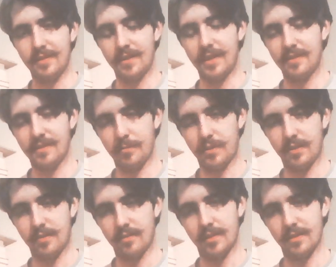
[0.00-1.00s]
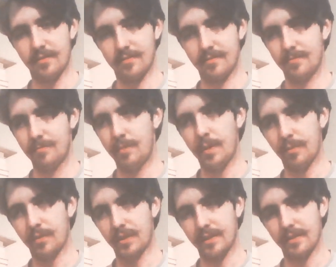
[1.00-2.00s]
That's something that
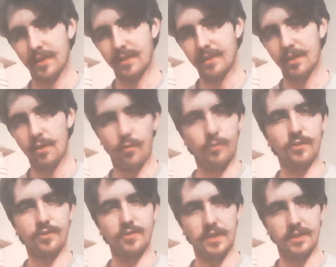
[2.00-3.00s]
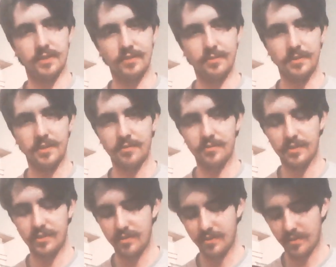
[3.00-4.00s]
people can like get overzealous with their
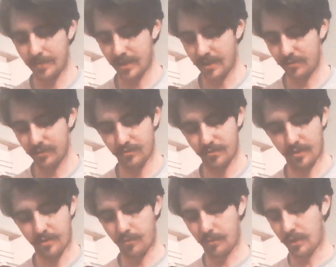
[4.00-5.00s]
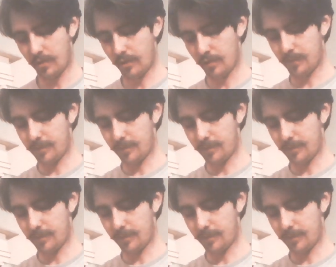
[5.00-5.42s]
stretches somehow. It's very weird.